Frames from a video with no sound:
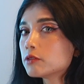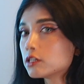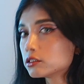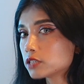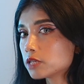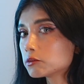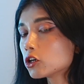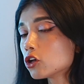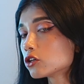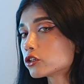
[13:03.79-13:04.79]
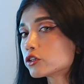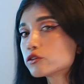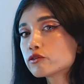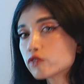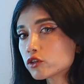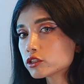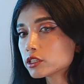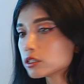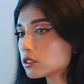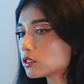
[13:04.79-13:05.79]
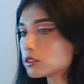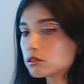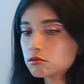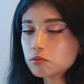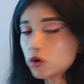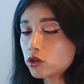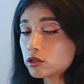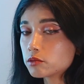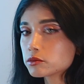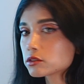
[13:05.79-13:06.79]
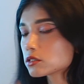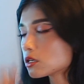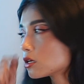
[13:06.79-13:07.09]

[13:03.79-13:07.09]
same color for the bottoms.